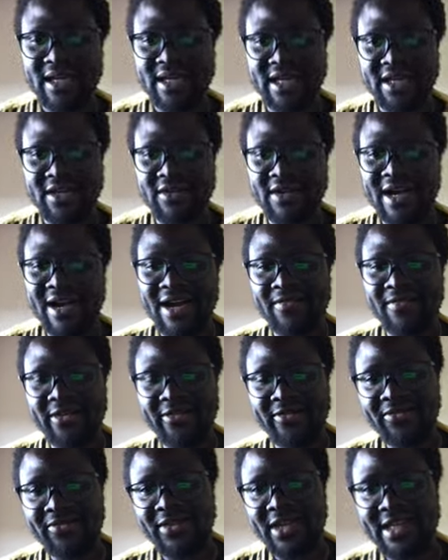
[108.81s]
Then you have the
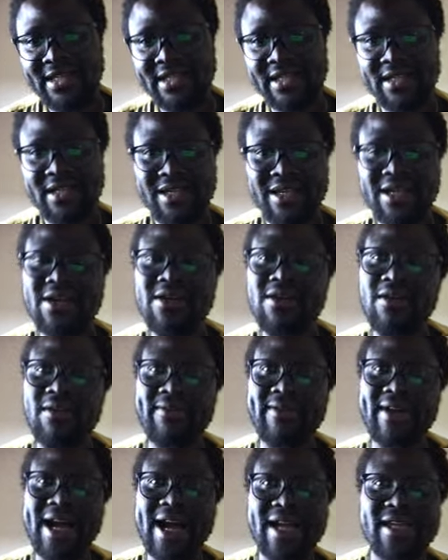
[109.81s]
feet of
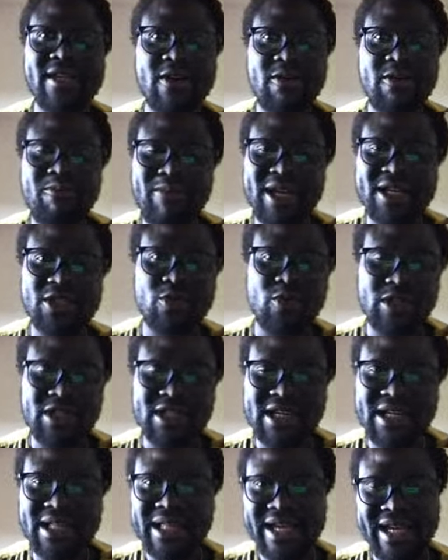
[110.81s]
iron mixed with
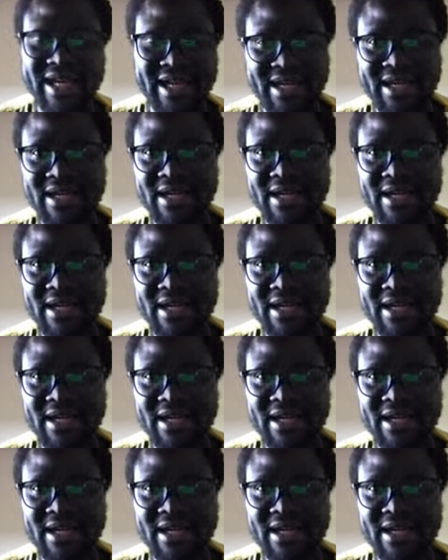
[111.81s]
clay.